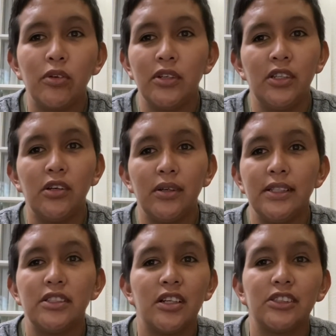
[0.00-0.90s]
He
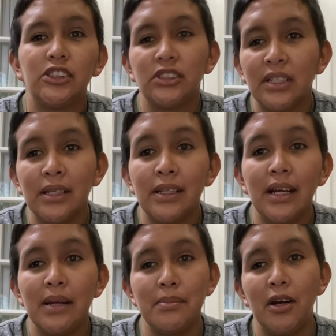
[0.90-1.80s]
talks shit
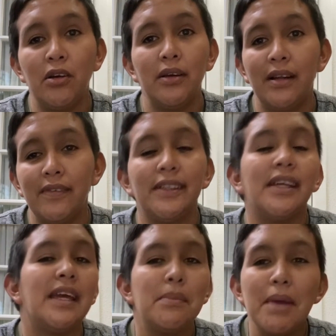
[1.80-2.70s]
about everything.
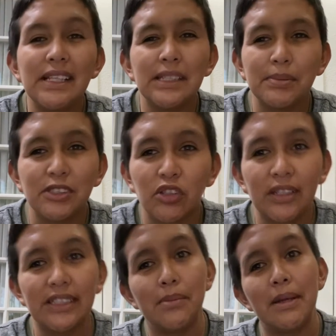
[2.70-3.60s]
He makes up
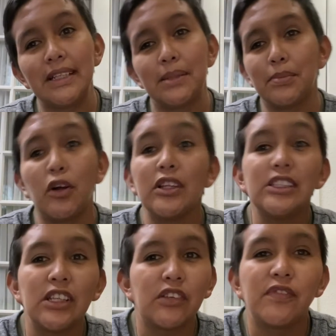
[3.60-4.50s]
stories. He makes up all this
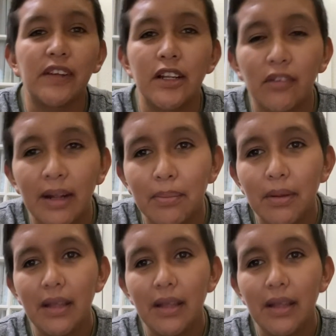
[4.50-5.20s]
other fucking crap.